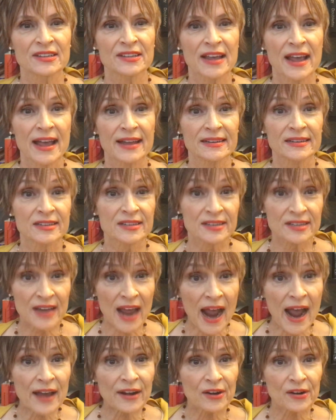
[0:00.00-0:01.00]
That
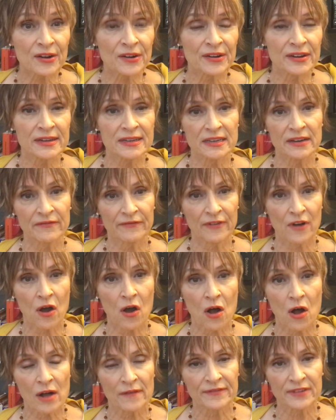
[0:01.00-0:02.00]
Saturn is
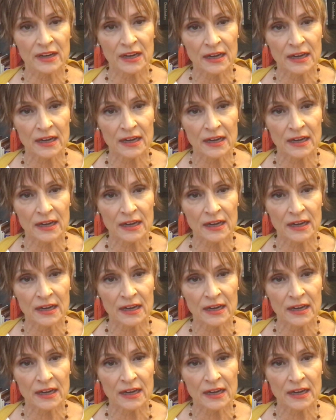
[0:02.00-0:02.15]
involved